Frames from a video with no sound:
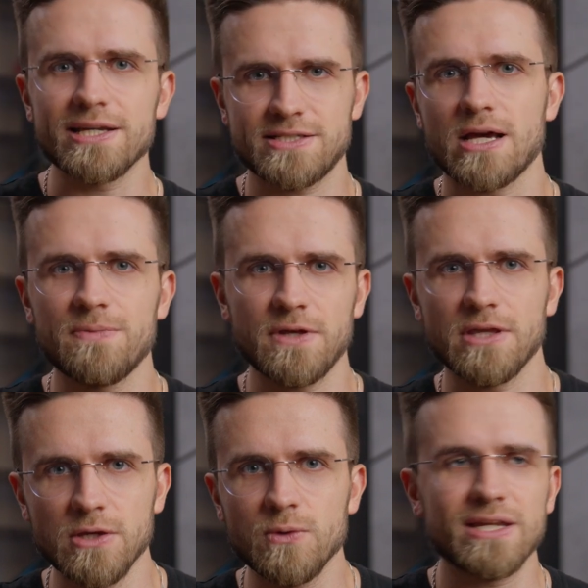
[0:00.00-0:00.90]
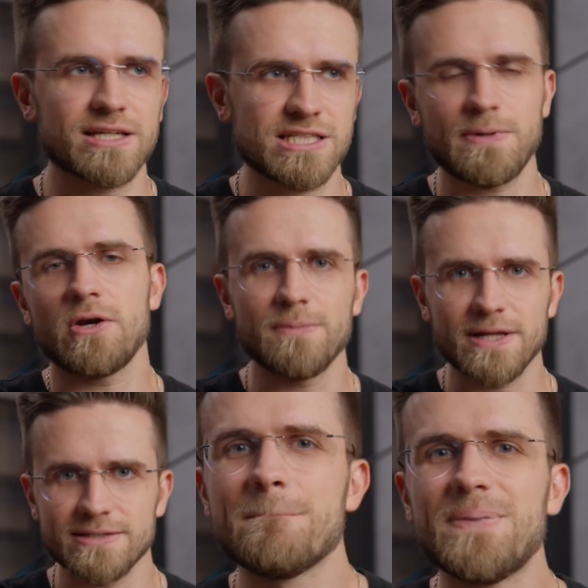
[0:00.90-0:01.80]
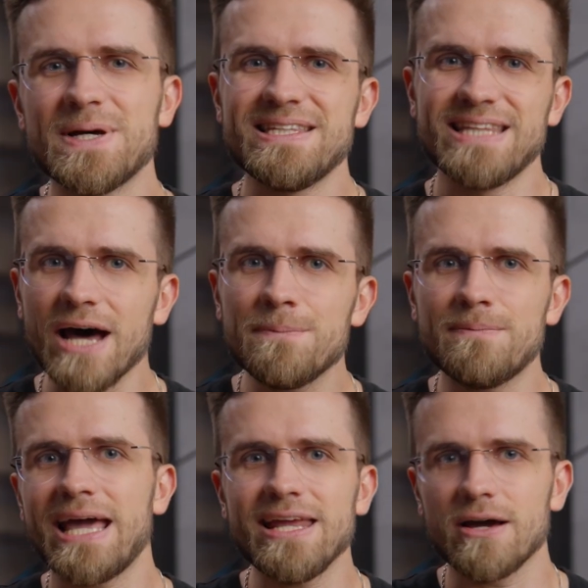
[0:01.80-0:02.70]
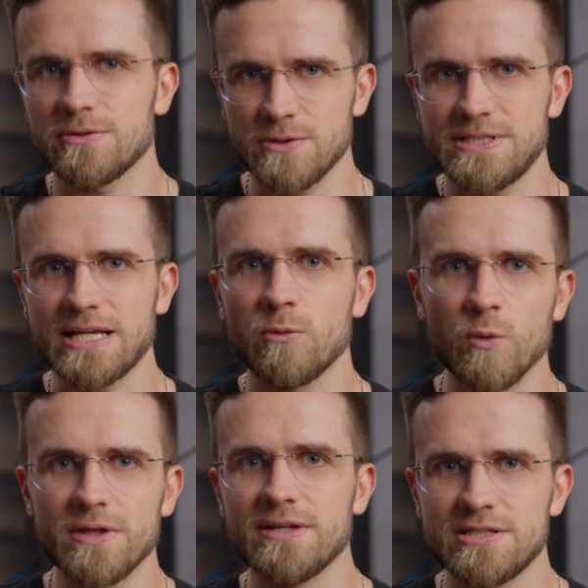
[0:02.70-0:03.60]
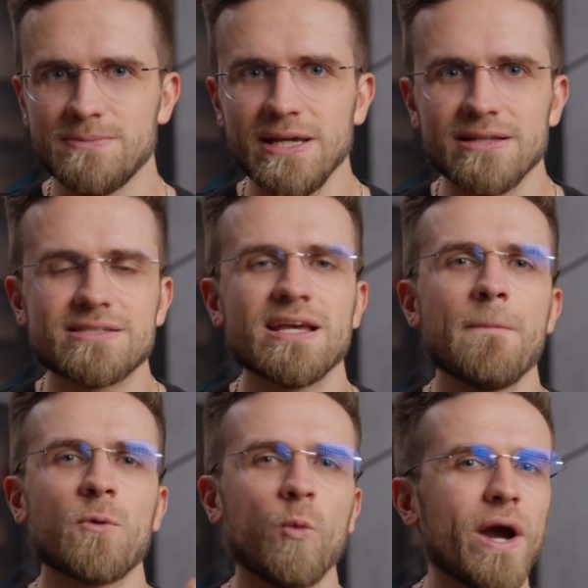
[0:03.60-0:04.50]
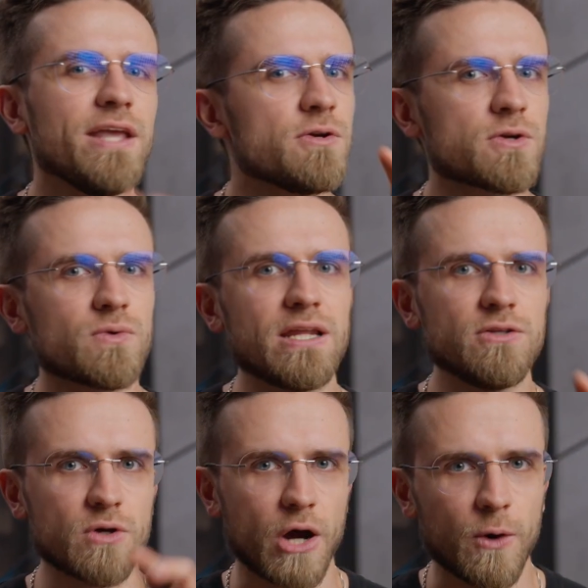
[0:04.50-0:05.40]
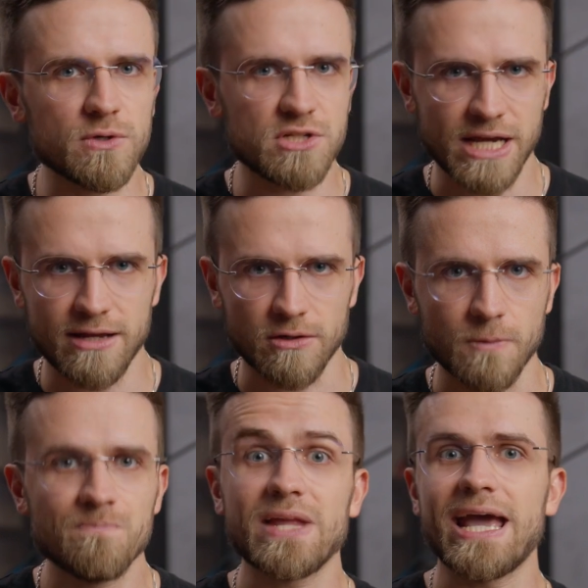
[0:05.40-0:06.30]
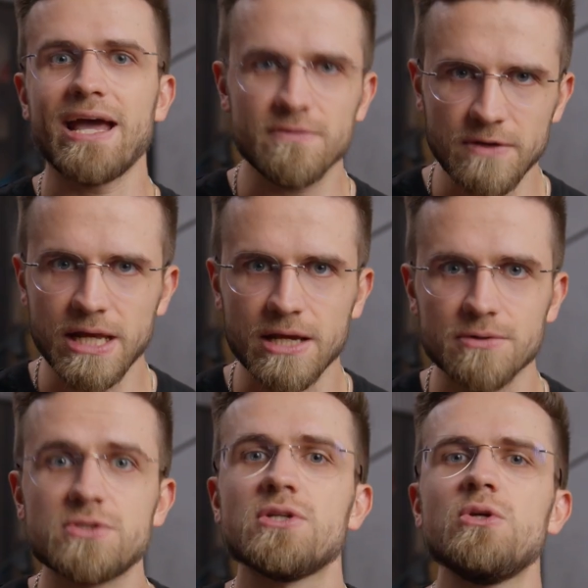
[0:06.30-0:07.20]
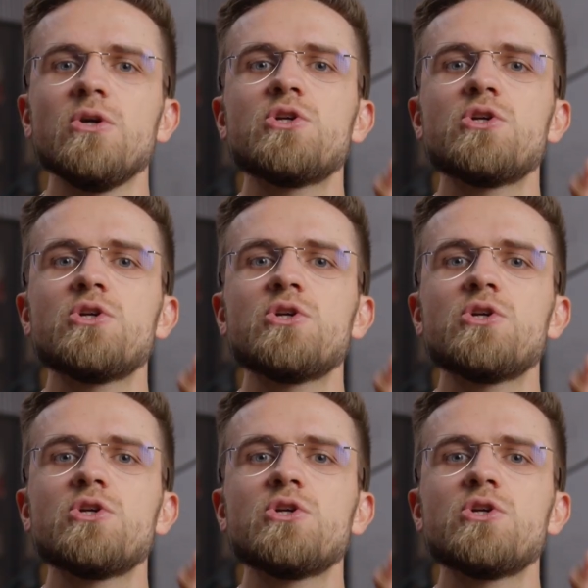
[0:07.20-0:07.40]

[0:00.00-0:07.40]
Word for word: something new and experiment, but not many understand what this means. When you're creating your own channel and videos, you